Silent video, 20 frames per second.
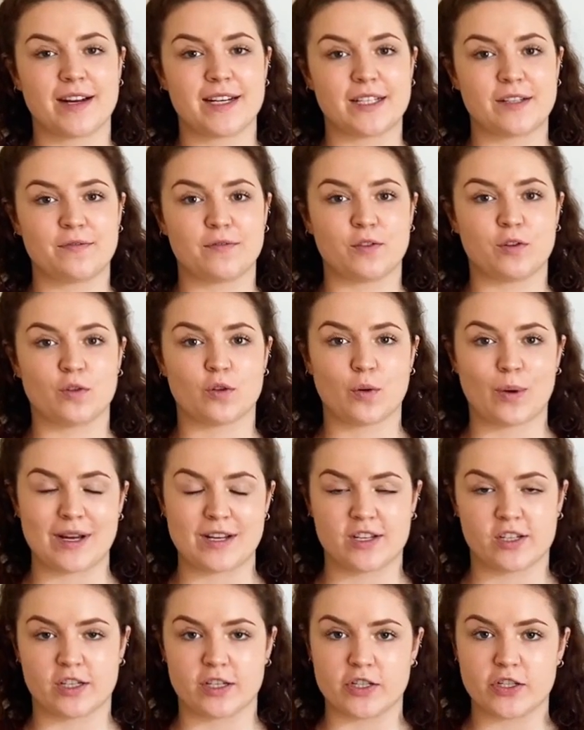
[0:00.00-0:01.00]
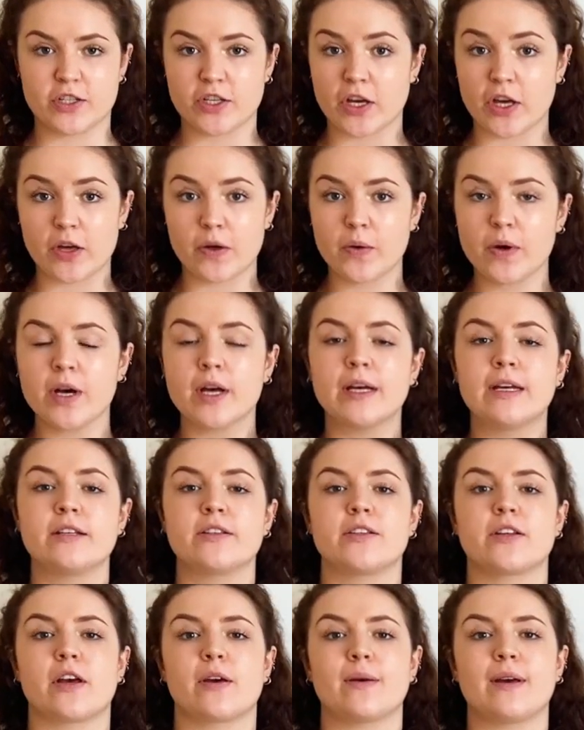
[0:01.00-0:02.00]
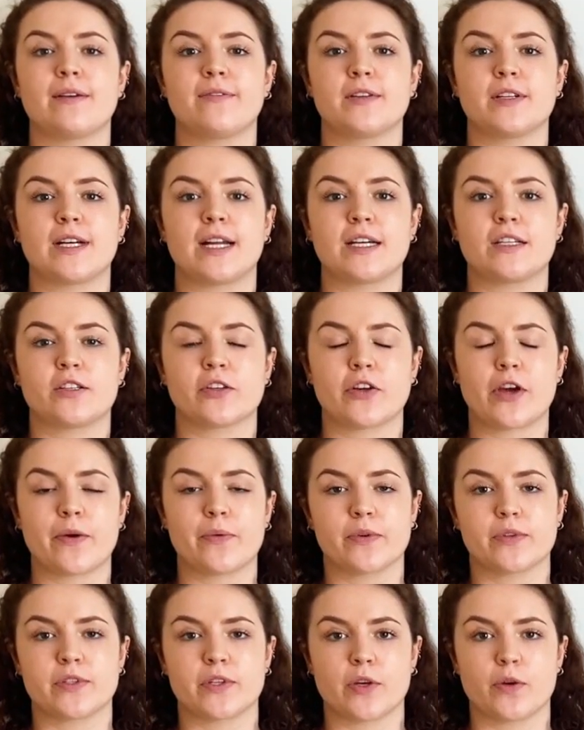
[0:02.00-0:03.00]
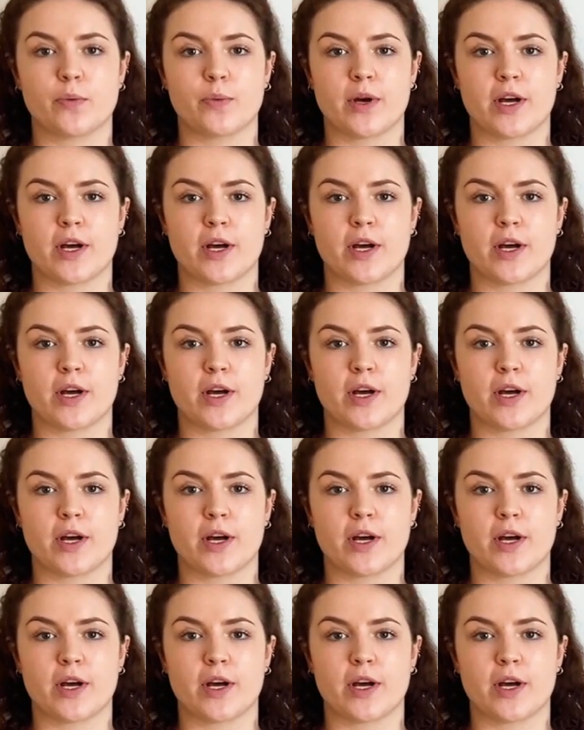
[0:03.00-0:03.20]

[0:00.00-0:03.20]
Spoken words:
ready for question two. So if you'd like to go onto your